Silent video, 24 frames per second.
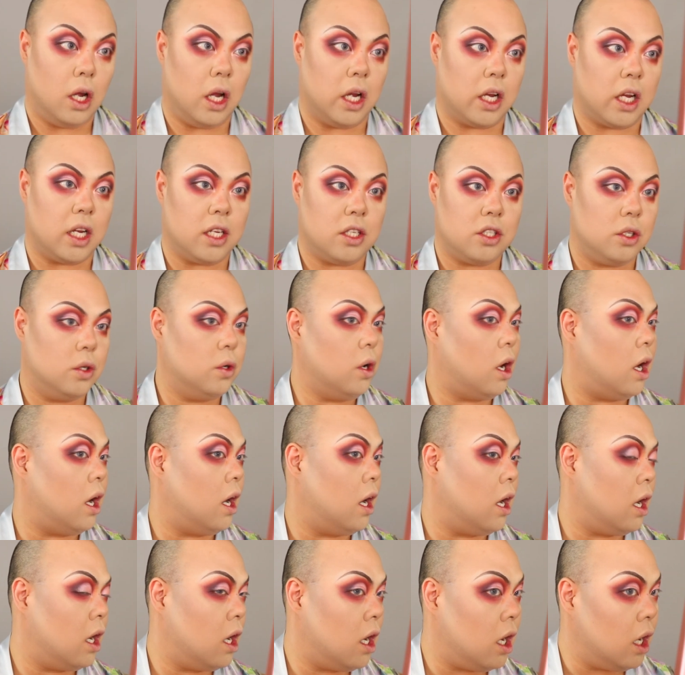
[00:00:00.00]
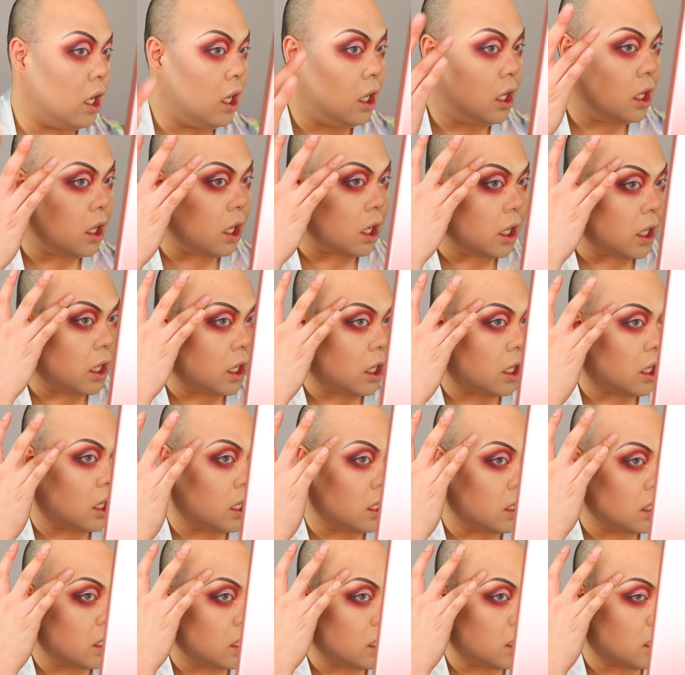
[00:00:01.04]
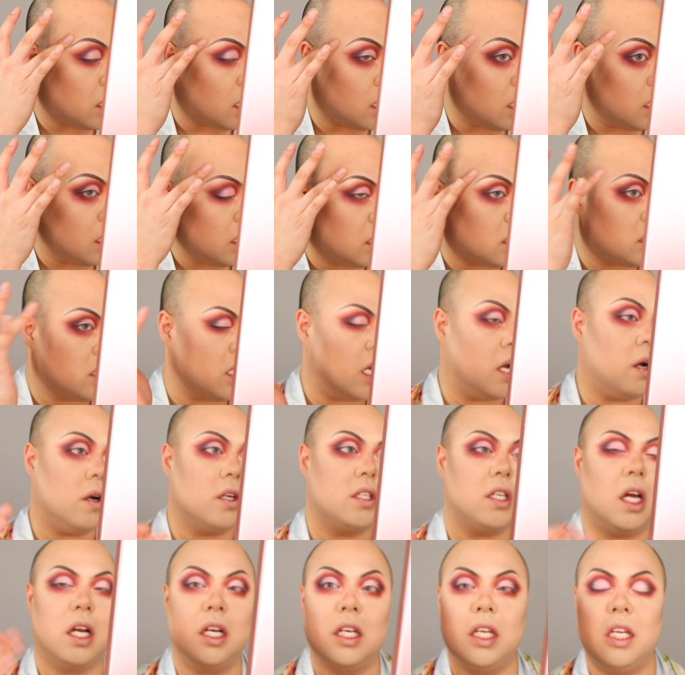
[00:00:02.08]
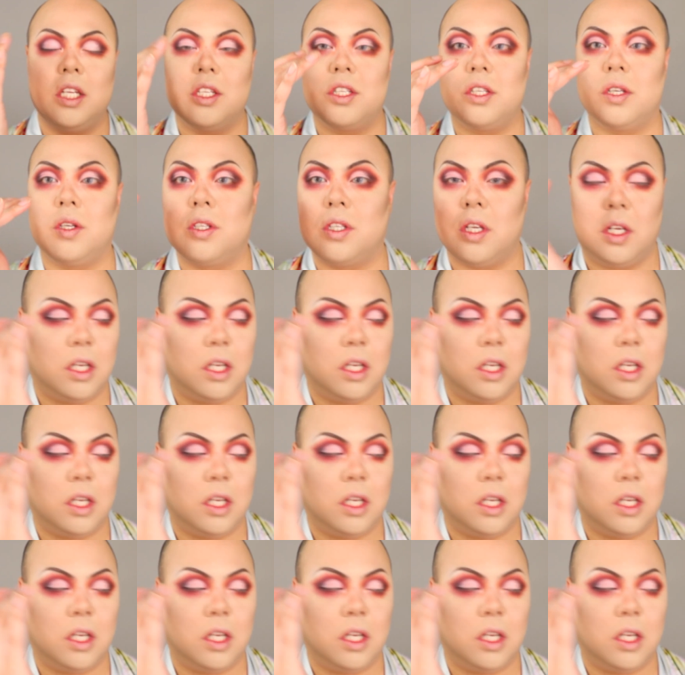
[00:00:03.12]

I guess, do highlight, and then the highlight's the areas that I need to, so